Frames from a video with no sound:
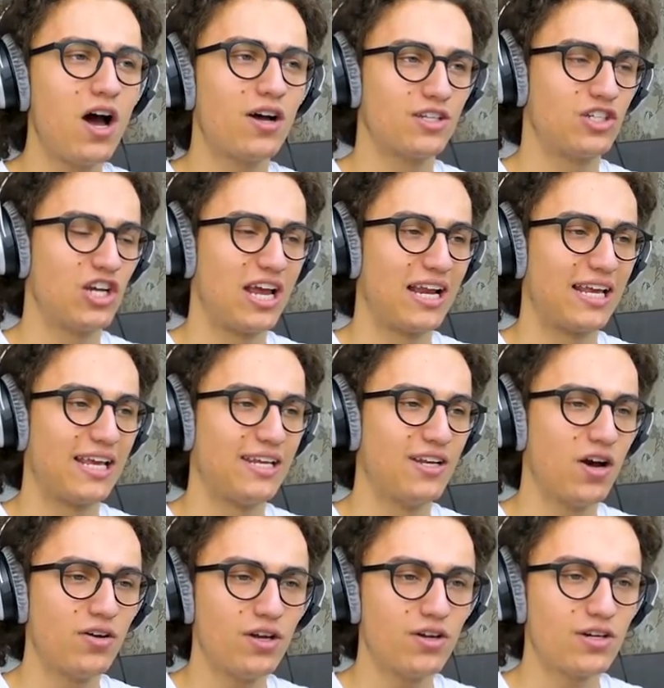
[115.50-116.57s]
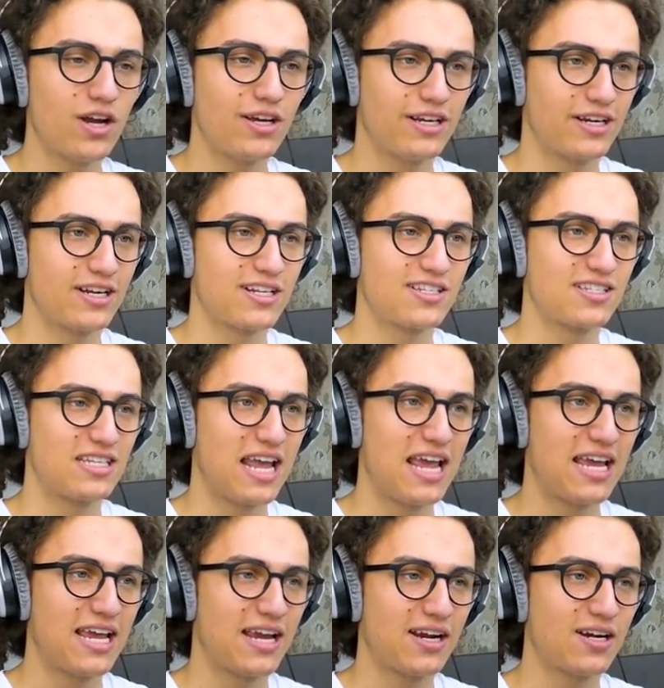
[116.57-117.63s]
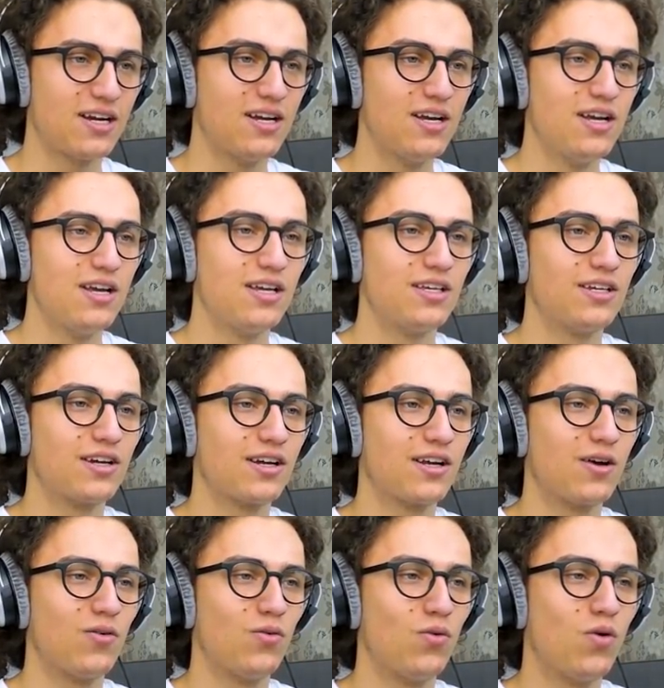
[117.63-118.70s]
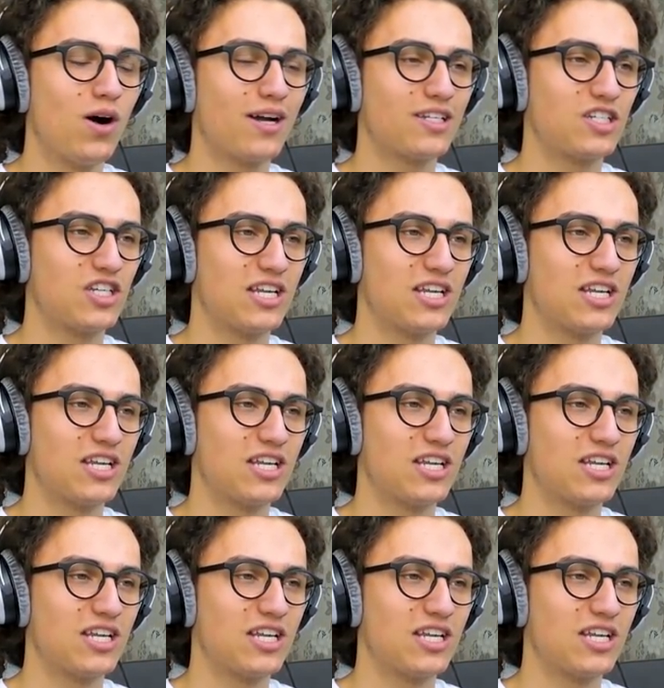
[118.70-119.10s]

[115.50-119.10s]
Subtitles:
not, Jelly. No, you're not. You're gonna stay here. You're gonna watch